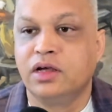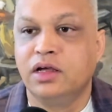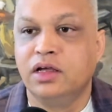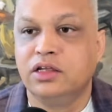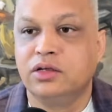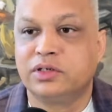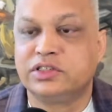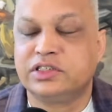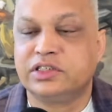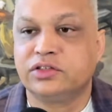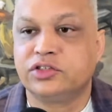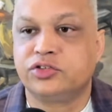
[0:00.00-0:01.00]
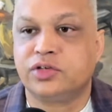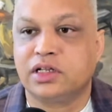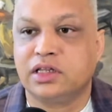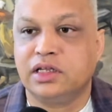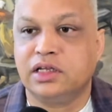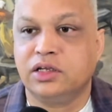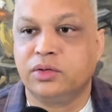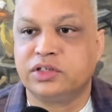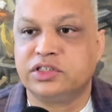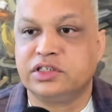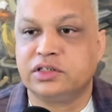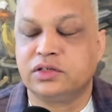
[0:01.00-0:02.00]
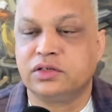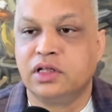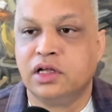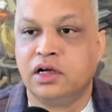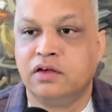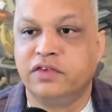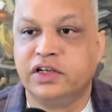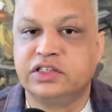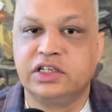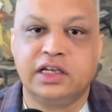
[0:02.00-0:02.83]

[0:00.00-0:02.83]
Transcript: you are still struggling, you are still fixing,